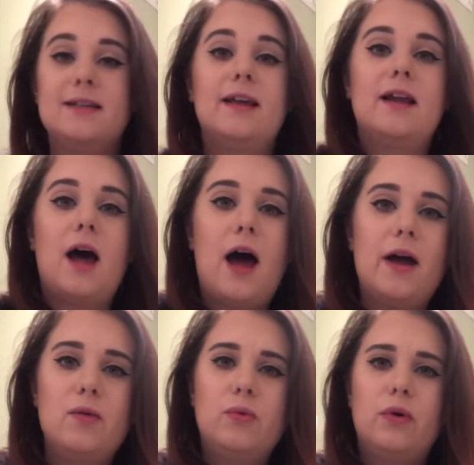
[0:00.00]
and then
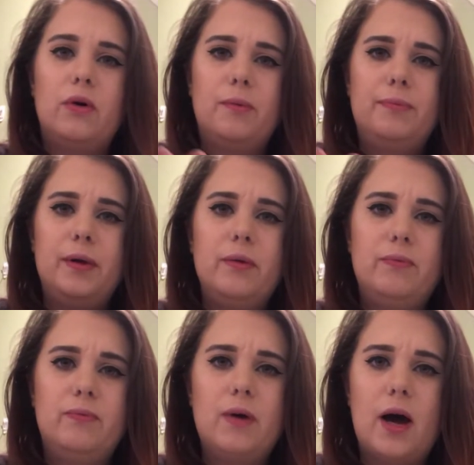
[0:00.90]
I will be
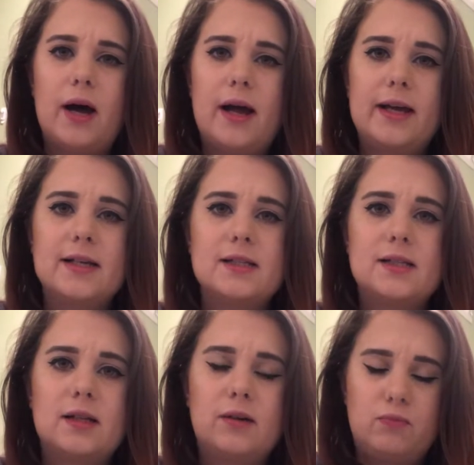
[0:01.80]
I
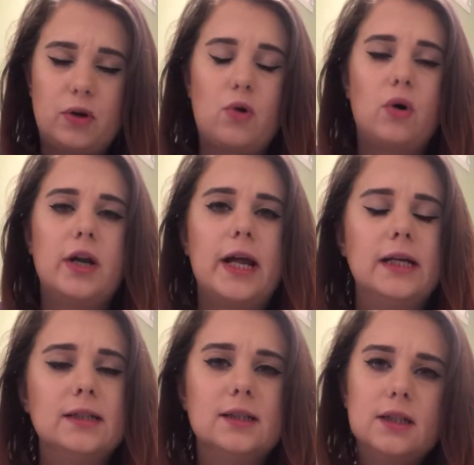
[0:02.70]
guess like recording